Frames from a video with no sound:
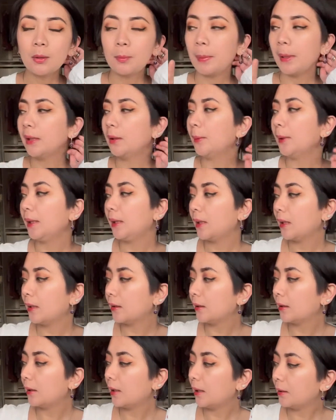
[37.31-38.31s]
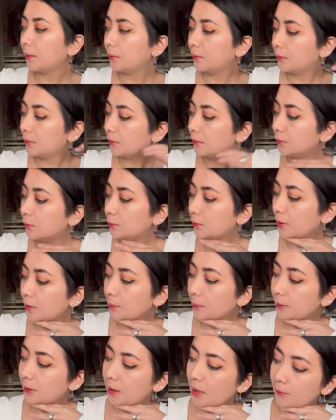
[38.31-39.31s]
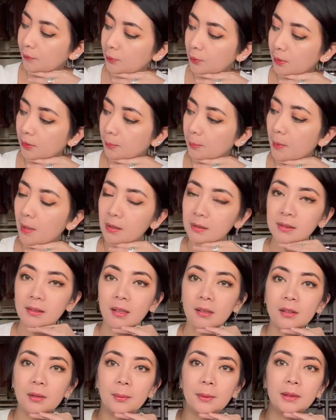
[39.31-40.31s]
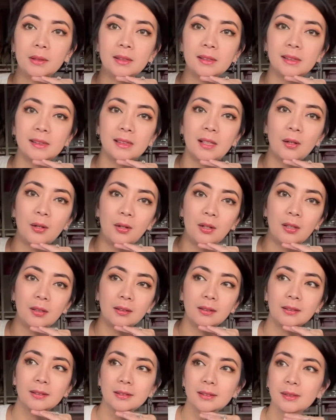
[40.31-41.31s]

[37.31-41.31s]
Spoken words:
Oh, by the way, yeah, I do not really have to unbox the other one because it's a haul.